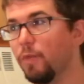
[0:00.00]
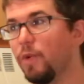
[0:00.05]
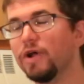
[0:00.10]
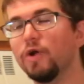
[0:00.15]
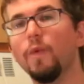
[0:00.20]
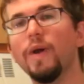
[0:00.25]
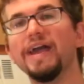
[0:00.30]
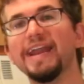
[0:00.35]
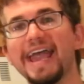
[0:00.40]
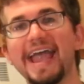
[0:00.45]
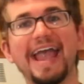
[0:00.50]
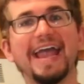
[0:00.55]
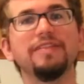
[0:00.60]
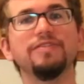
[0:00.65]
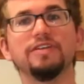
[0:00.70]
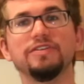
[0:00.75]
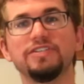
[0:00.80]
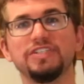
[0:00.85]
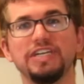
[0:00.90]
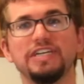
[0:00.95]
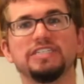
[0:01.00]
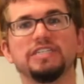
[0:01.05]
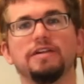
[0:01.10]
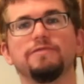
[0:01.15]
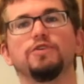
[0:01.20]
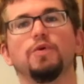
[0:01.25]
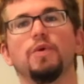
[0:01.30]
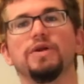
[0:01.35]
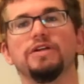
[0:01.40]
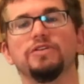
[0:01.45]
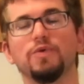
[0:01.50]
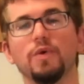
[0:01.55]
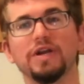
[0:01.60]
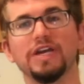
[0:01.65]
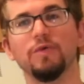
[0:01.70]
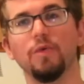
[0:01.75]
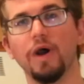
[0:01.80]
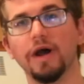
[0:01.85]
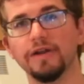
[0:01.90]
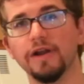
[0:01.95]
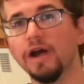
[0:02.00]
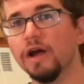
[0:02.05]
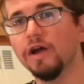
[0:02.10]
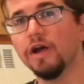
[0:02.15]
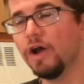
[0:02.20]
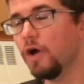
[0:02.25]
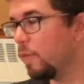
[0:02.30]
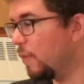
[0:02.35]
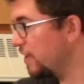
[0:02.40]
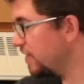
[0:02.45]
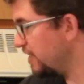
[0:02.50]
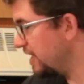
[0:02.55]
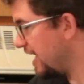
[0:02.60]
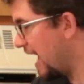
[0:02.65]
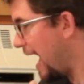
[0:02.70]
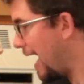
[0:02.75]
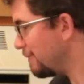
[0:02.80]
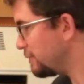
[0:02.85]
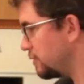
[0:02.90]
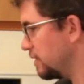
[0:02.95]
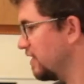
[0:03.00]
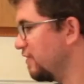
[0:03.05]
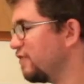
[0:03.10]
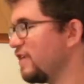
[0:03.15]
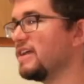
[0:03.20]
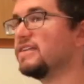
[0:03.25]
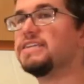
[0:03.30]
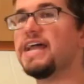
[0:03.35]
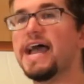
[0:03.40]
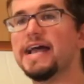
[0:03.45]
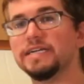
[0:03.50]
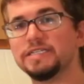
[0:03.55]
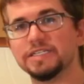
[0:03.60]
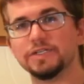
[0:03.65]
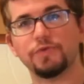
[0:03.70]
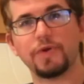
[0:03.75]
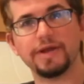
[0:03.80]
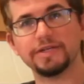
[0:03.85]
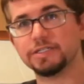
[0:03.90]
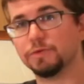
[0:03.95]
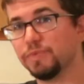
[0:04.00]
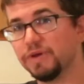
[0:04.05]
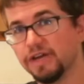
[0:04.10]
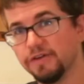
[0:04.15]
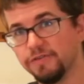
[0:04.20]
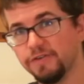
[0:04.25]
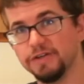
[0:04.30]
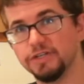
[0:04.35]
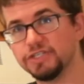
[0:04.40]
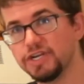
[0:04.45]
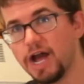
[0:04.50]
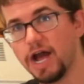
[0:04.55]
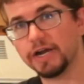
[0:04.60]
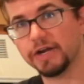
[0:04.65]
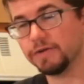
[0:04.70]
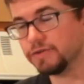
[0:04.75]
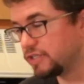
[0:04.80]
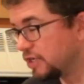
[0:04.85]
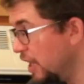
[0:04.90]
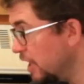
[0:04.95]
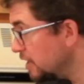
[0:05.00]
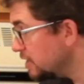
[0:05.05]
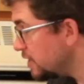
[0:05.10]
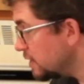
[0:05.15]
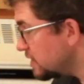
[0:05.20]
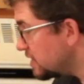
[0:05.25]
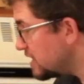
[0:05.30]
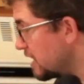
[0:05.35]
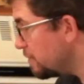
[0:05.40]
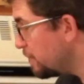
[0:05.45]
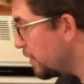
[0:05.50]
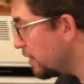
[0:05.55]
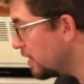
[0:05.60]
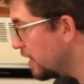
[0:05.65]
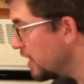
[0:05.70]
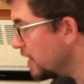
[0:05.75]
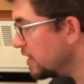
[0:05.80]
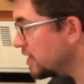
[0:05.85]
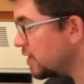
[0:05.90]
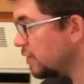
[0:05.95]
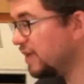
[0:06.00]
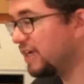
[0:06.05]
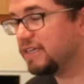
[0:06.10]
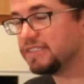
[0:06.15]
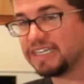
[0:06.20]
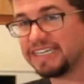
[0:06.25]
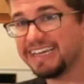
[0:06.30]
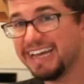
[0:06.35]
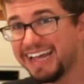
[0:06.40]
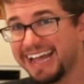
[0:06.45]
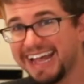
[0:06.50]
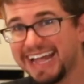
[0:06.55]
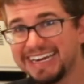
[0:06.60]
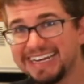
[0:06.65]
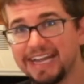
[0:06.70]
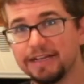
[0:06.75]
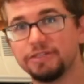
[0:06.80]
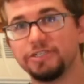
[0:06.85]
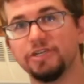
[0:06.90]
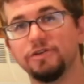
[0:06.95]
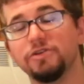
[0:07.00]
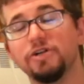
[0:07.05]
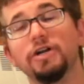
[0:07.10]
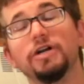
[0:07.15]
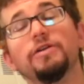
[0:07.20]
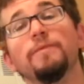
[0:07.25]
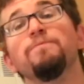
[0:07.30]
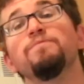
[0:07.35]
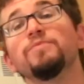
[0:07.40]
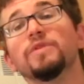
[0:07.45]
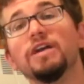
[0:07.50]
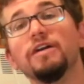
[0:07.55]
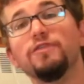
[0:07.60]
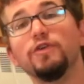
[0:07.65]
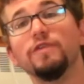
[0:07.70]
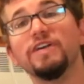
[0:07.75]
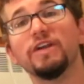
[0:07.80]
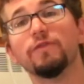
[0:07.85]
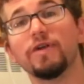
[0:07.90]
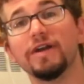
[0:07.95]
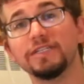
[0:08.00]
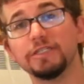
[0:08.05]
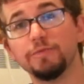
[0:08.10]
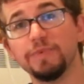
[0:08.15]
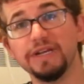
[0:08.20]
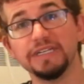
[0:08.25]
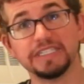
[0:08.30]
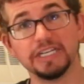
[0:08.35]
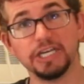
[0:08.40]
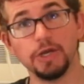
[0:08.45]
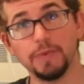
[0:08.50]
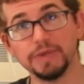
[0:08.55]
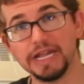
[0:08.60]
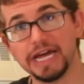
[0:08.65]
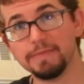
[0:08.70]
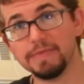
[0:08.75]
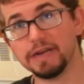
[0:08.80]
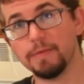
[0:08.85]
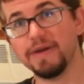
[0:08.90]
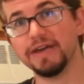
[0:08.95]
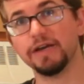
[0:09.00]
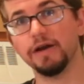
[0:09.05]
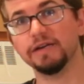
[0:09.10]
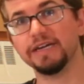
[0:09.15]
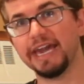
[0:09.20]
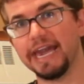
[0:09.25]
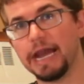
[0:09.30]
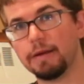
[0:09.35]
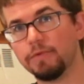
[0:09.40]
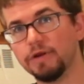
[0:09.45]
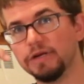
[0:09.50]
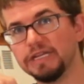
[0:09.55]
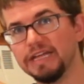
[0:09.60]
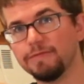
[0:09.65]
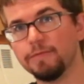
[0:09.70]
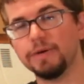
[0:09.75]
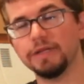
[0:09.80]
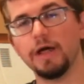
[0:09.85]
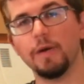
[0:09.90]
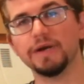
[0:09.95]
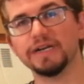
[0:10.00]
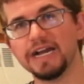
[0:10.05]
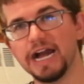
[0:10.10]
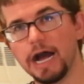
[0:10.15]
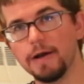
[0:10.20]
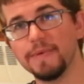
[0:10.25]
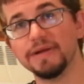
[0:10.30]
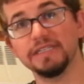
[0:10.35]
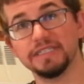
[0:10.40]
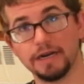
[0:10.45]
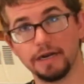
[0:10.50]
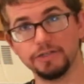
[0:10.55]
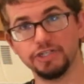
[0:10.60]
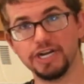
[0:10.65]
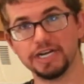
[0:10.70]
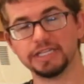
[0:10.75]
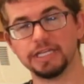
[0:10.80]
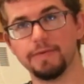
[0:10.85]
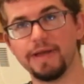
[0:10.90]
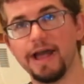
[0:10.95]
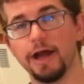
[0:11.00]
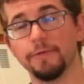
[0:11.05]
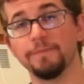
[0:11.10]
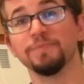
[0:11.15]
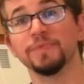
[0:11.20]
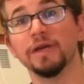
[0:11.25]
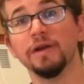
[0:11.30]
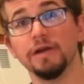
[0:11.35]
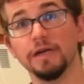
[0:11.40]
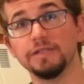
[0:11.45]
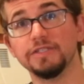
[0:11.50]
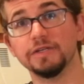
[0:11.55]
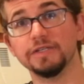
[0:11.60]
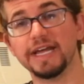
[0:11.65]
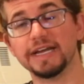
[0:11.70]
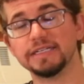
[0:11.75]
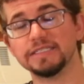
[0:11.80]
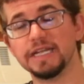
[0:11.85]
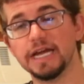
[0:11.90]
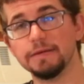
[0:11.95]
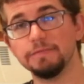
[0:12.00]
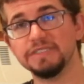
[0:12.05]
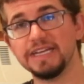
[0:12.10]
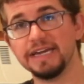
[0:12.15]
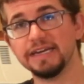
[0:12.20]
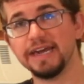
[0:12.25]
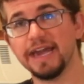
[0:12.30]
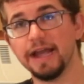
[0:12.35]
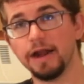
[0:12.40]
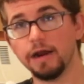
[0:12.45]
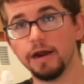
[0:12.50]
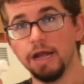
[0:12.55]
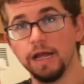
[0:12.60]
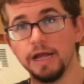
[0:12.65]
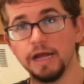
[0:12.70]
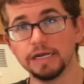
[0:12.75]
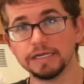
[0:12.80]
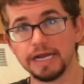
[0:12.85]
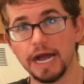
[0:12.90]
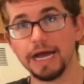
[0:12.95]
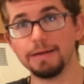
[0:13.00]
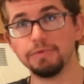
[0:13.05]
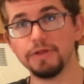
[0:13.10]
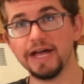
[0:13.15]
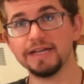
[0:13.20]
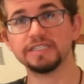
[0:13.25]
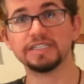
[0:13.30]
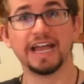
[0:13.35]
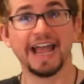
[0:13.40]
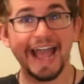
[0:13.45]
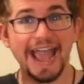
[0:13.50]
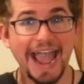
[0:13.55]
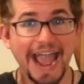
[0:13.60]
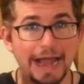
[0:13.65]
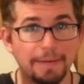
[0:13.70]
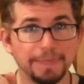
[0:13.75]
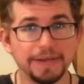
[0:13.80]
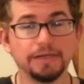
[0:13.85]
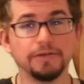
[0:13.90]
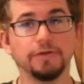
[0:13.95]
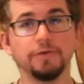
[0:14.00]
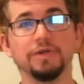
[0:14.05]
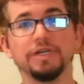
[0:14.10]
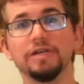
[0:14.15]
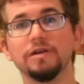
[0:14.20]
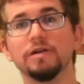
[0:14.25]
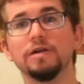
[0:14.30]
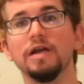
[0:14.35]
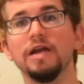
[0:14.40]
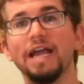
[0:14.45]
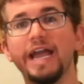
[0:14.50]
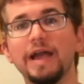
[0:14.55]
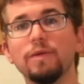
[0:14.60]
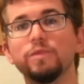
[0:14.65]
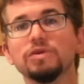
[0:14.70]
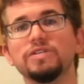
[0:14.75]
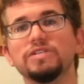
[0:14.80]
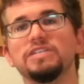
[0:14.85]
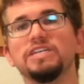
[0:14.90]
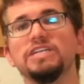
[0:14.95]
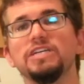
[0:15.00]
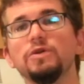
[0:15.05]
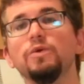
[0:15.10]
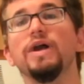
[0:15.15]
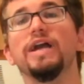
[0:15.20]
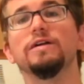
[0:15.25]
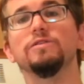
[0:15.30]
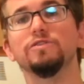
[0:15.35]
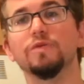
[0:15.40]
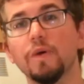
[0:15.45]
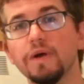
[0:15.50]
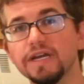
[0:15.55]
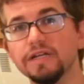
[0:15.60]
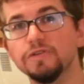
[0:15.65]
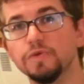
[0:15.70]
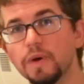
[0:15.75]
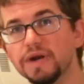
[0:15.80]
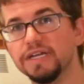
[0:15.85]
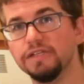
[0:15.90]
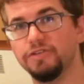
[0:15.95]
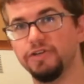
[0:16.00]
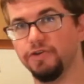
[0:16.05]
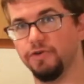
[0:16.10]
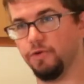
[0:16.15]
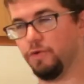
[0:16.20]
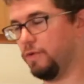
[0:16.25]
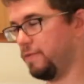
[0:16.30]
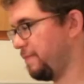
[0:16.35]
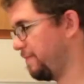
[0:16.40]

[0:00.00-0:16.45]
What a way to end the season of 2021 with an absolutely fantastic recipe of fish tacos. So simple, so easy, and yet so good. If you have any recipes that you would like me to make on camera, leave them below in comments and I'll check them out. Until next time, take care, God bless, Happy New Year, and we'll see you in 2022.